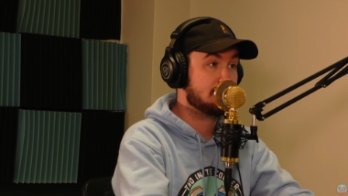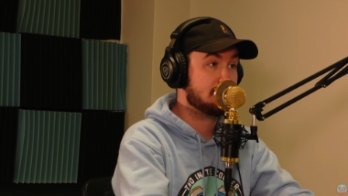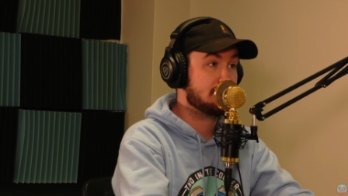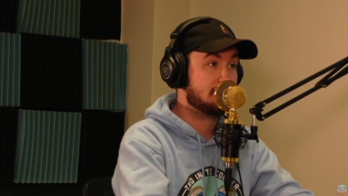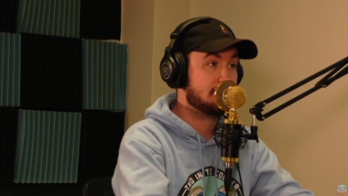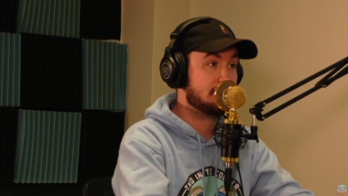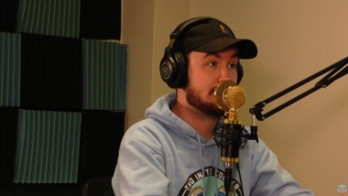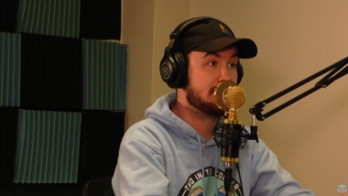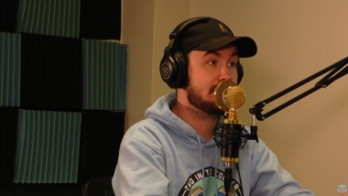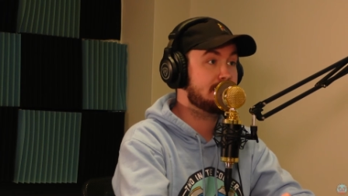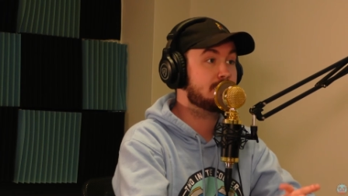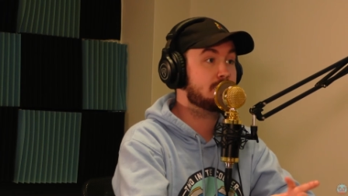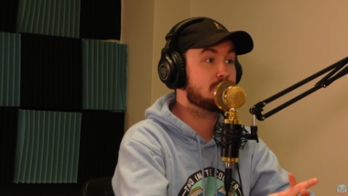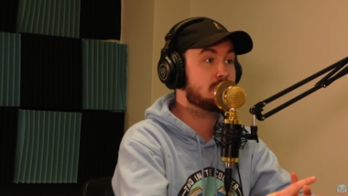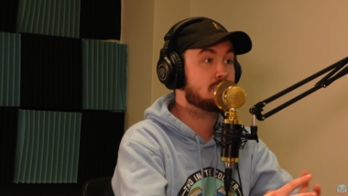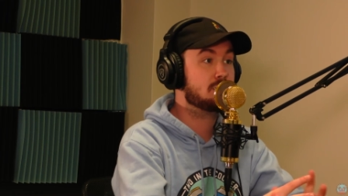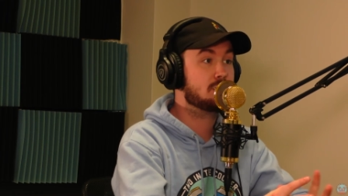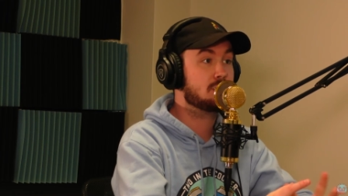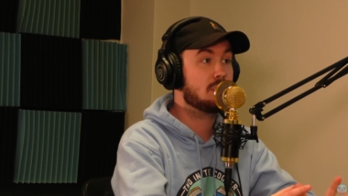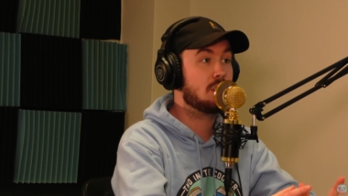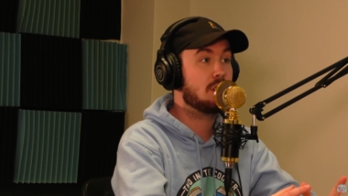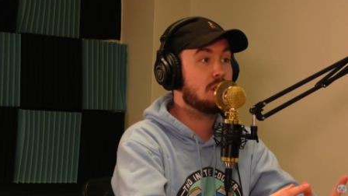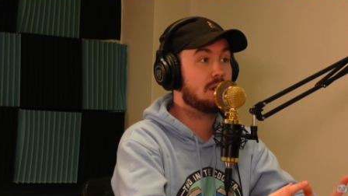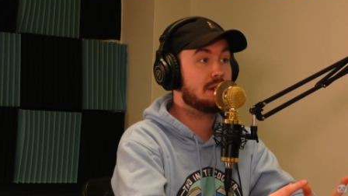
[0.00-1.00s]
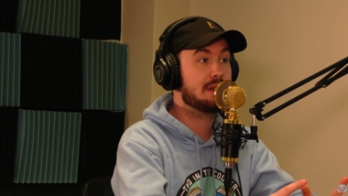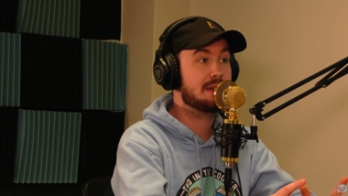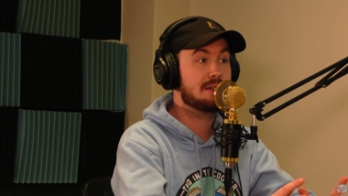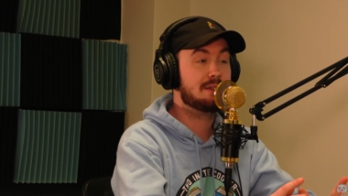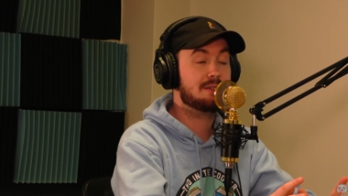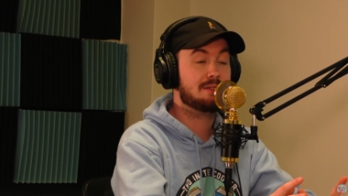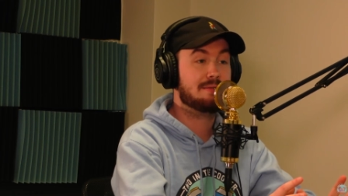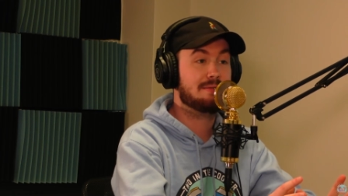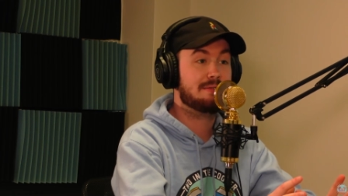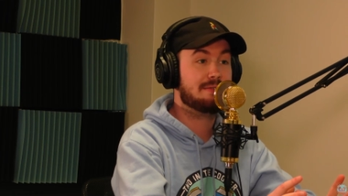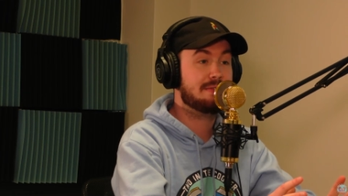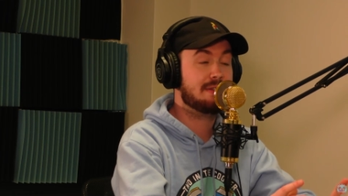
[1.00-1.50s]
He's
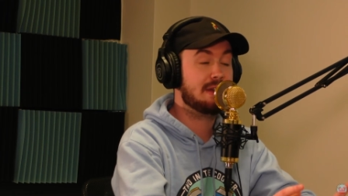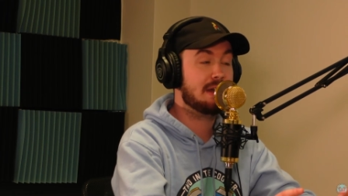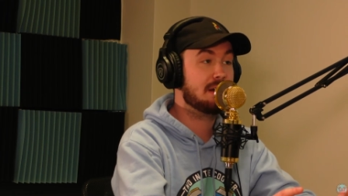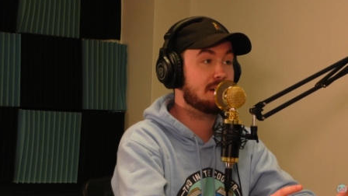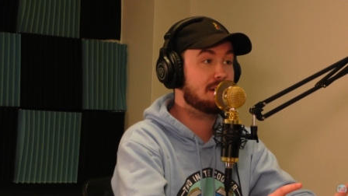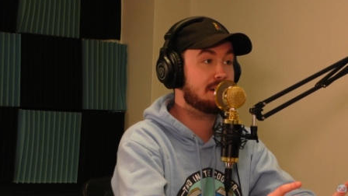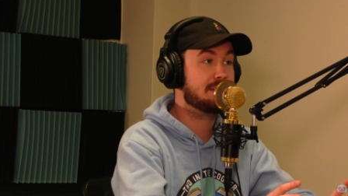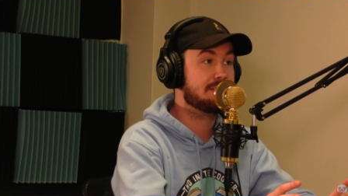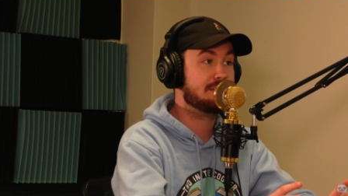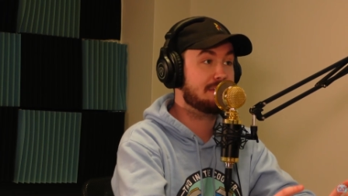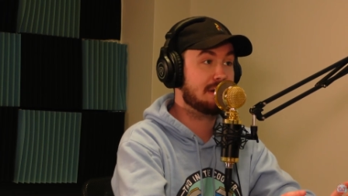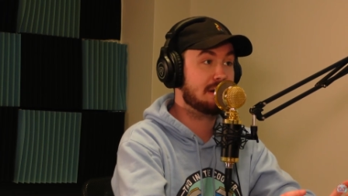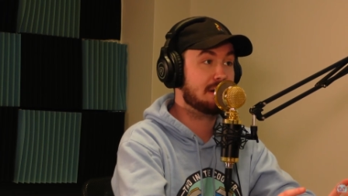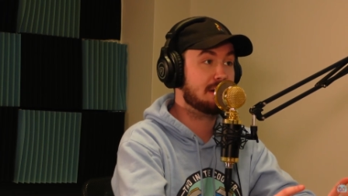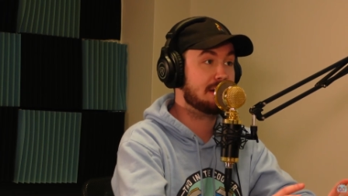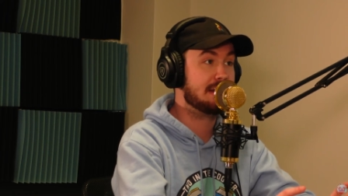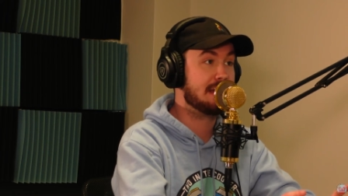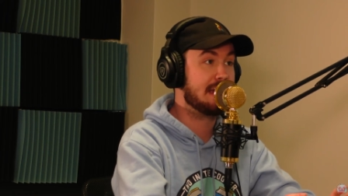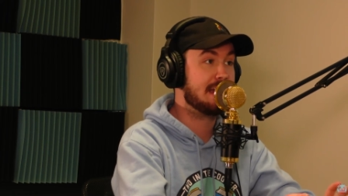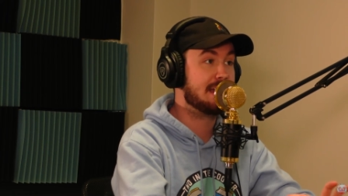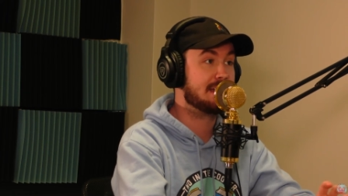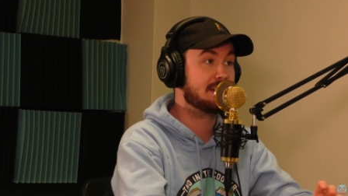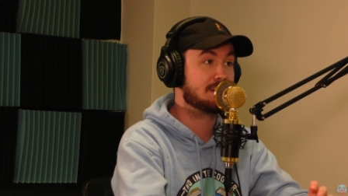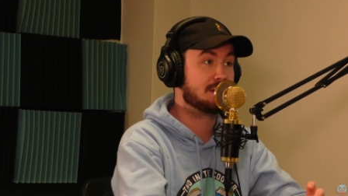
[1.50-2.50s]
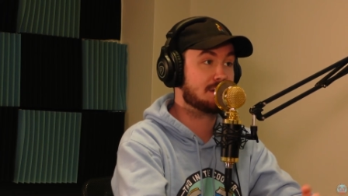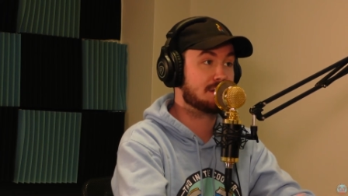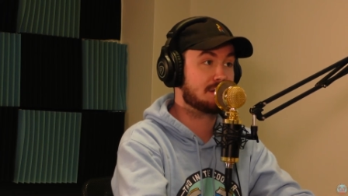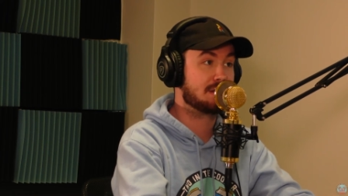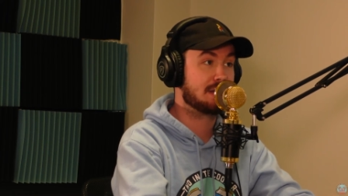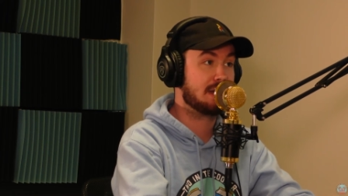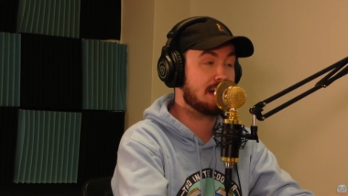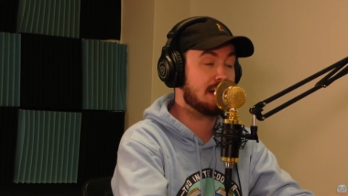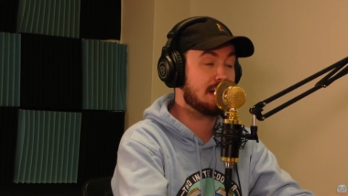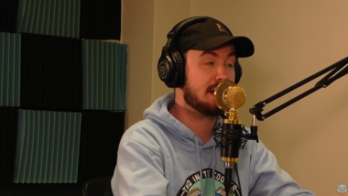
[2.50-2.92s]
very, very anxious guy.